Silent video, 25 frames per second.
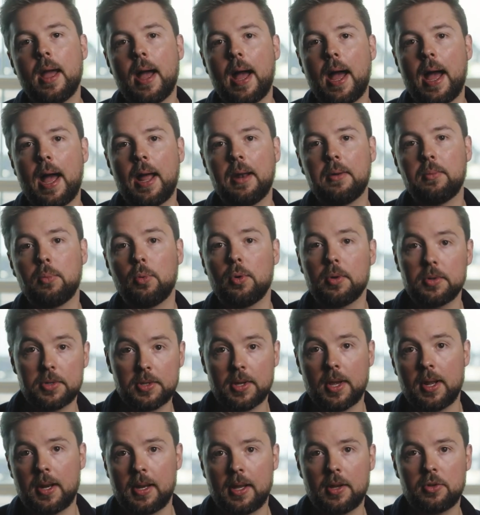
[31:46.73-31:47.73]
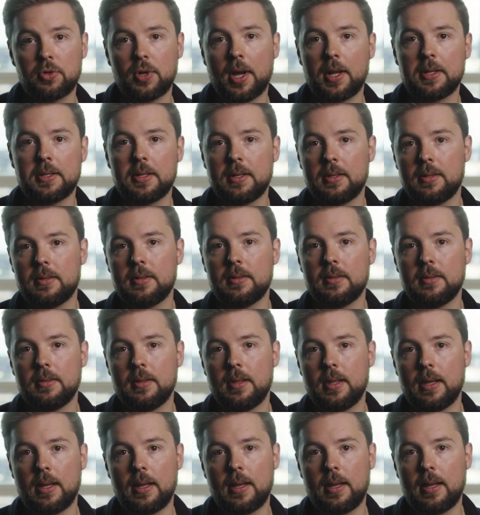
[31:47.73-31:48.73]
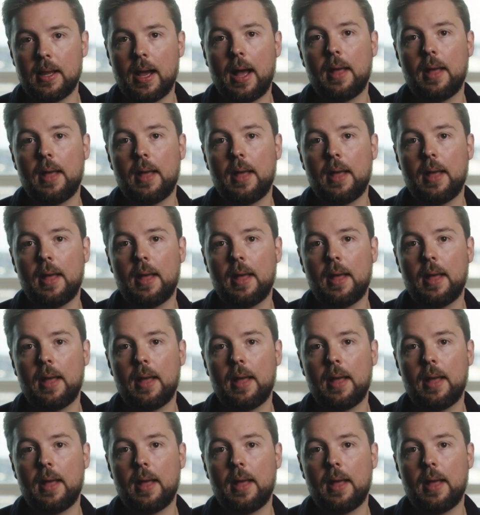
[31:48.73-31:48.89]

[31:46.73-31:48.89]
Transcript: and what certainly attracted the